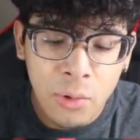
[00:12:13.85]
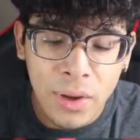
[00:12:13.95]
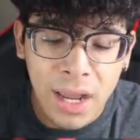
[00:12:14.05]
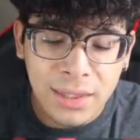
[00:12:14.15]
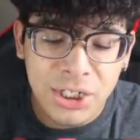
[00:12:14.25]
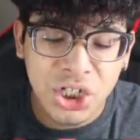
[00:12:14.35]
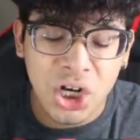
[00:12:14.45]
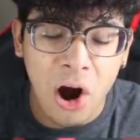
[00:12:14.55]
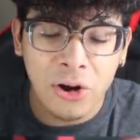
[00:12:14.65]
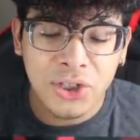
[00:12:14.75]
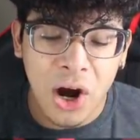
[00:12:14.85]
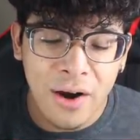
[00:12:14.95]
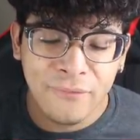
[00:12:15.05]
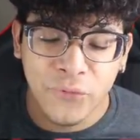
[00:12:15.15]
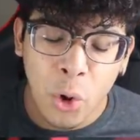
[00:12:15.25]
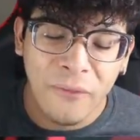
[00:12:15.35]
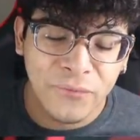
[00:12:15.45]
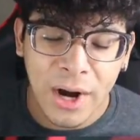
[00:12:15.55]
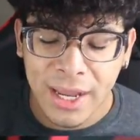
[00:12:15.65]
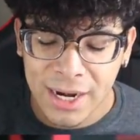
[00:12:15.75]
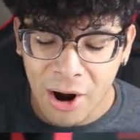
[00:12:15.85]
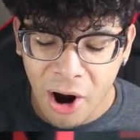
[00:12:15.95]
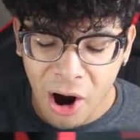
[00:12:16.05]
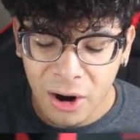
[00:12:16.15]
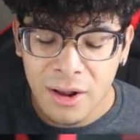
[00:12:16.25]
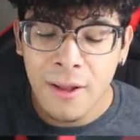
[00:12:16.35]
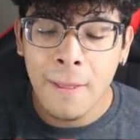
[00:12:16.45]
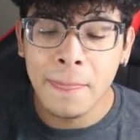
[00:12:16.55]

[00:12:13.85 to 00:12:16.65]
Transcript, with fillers: We got the Charizard full freaking art.